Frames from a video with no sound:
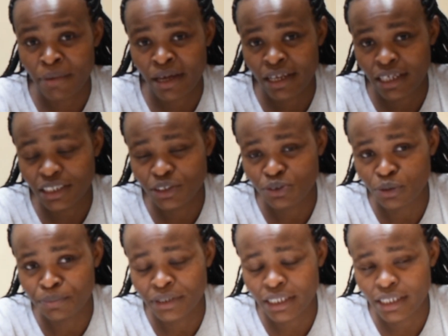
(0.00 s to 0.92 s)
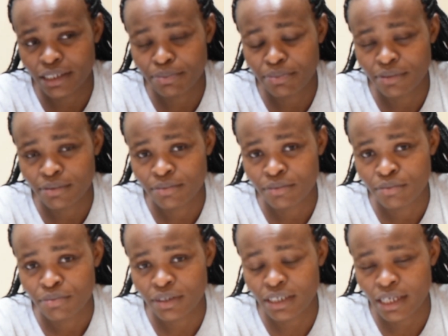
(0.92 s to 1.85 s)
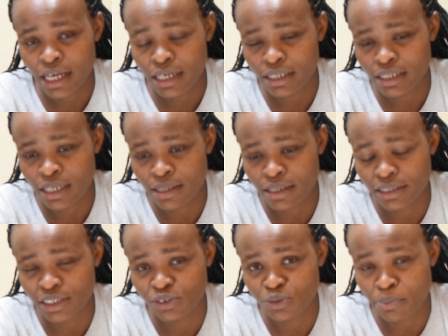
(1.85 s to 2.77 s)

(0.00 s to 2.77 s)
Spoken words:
managed to obtain 332